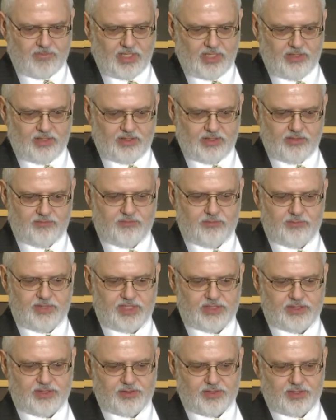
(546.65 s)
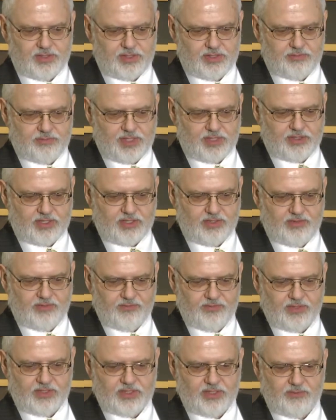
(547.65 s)
And information systems
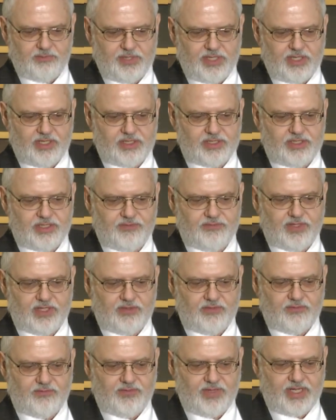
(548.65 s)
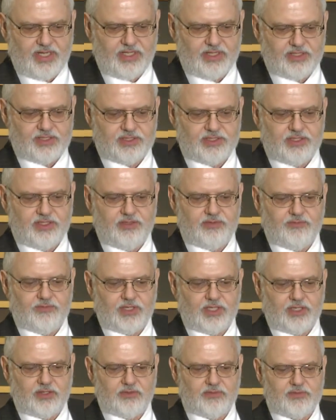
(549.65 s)
competitive advantage
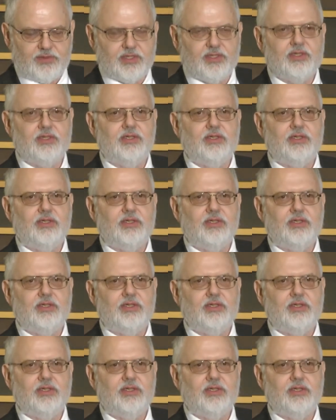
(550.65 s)
involves